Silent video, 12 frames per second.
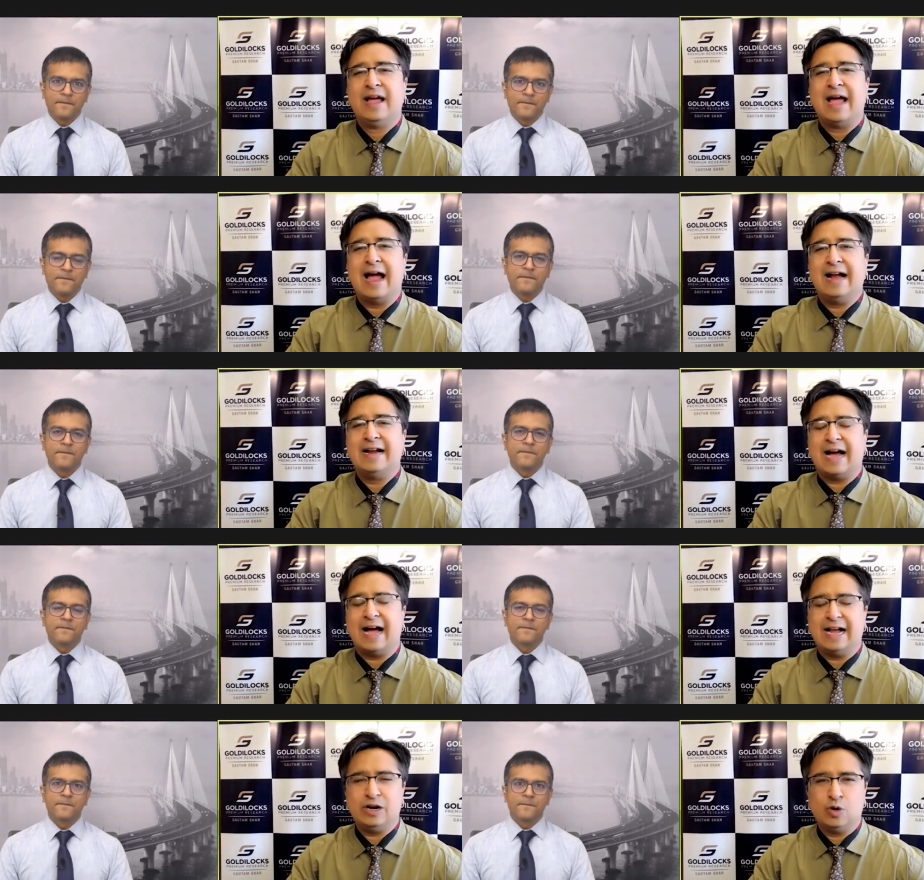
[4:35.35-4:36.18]
Speaker 1: and
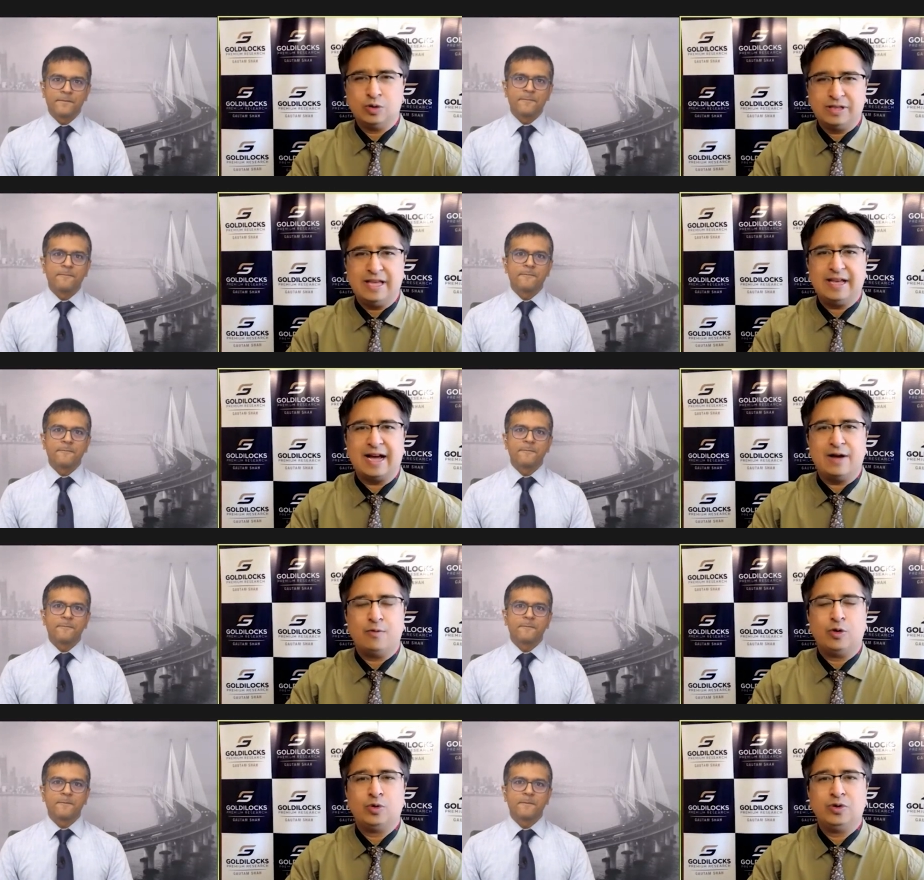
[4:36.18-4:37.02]
I don't think I
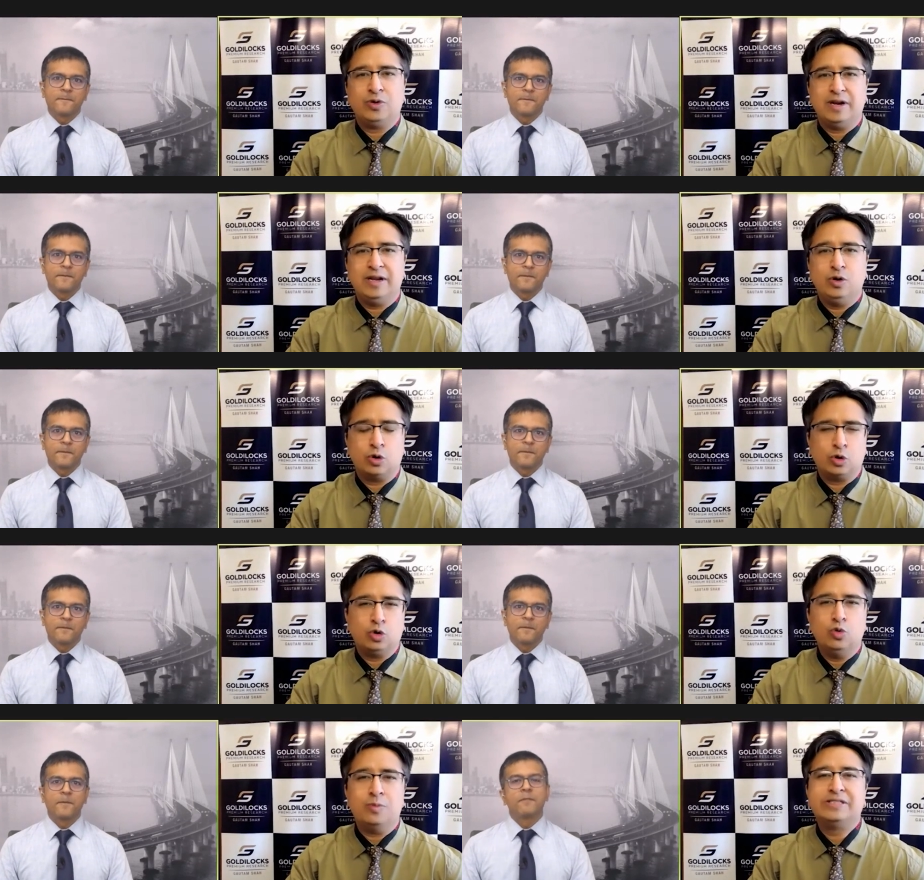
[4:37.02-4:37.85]
want to really look
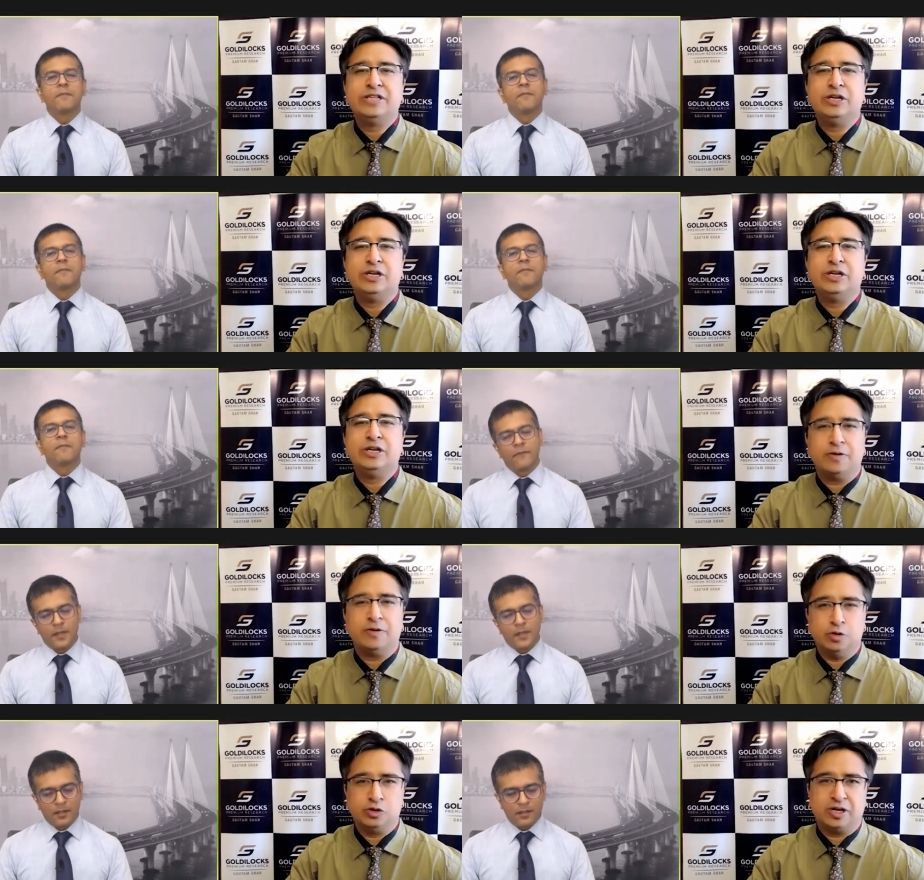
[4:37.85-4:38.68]
too much into the
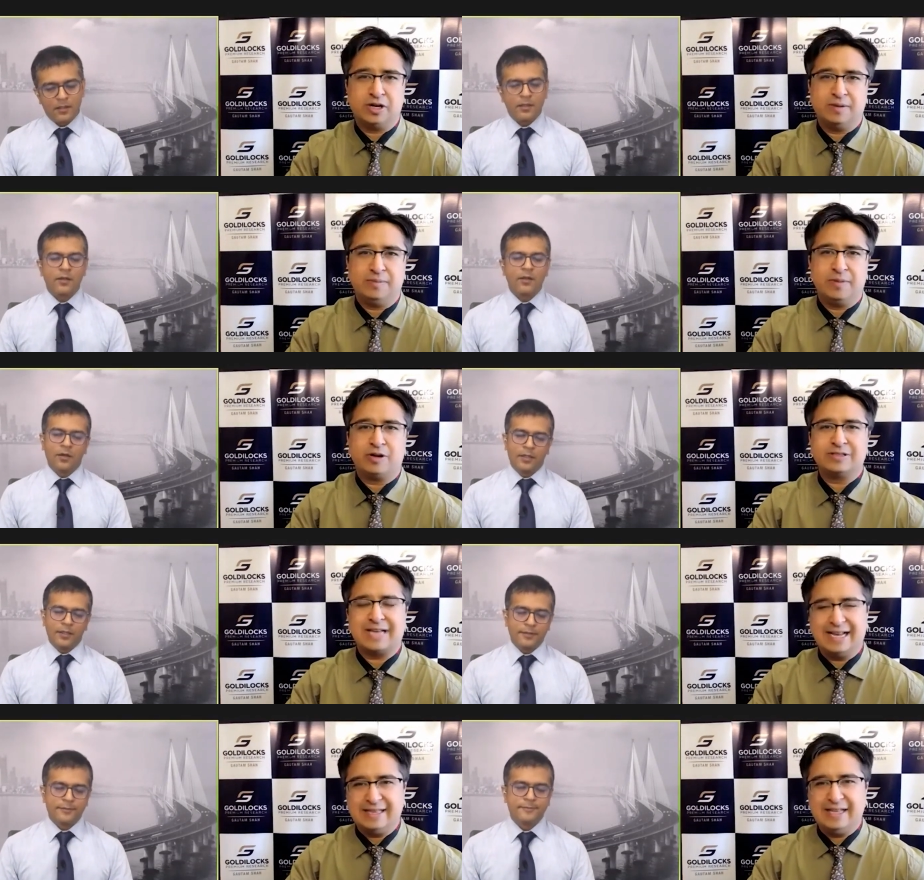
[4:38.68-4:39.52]
future because
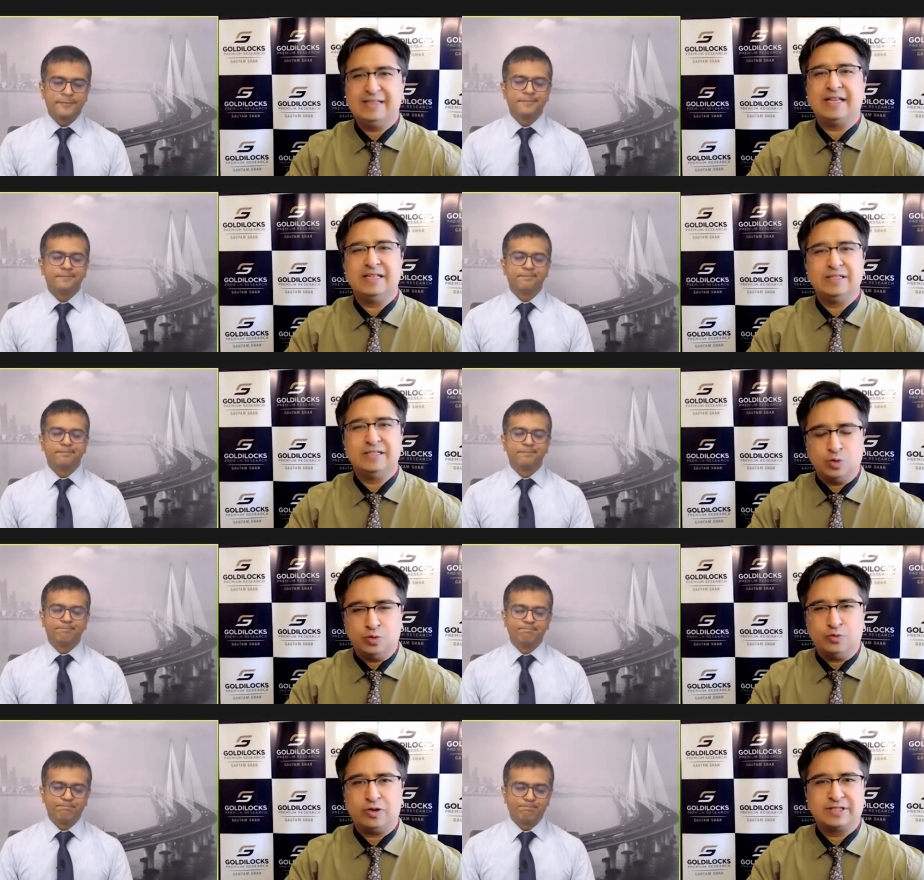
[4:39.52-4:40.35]
I think there is
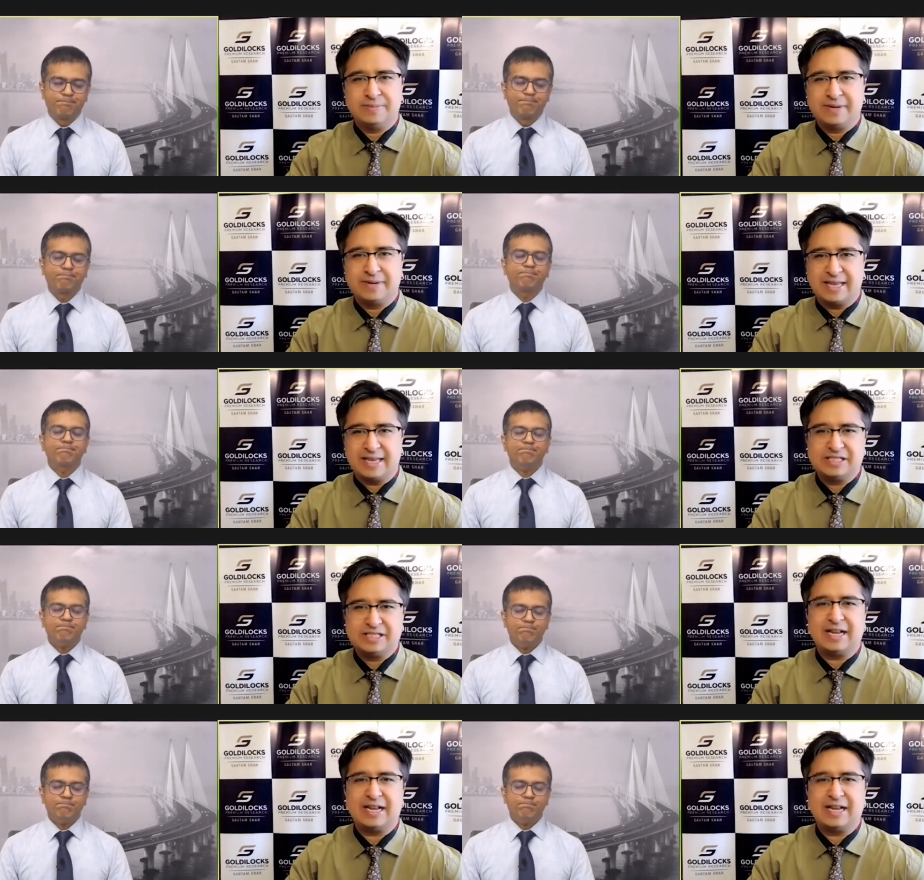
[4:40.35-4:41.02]
room for some correction.